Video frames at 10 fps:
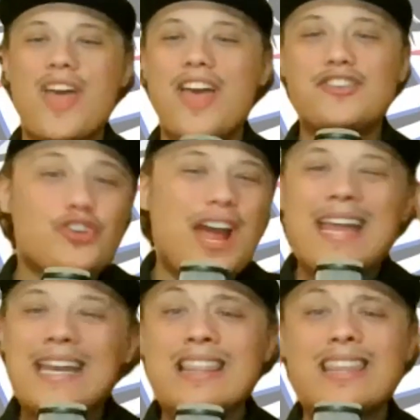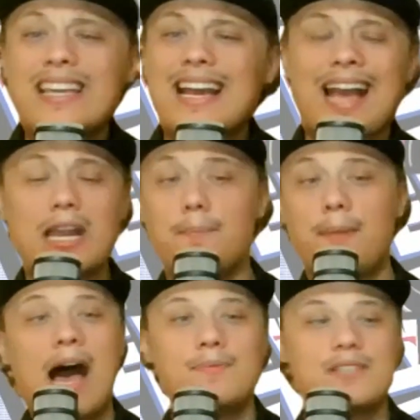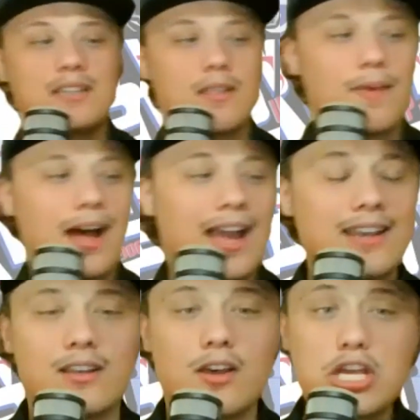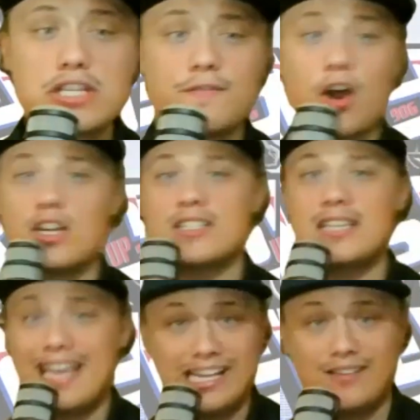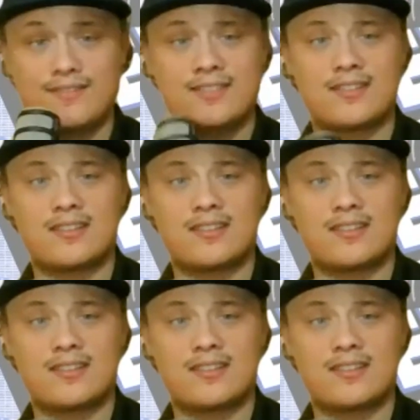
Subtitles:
Is there anything that kind of pops into mind as far as negatives?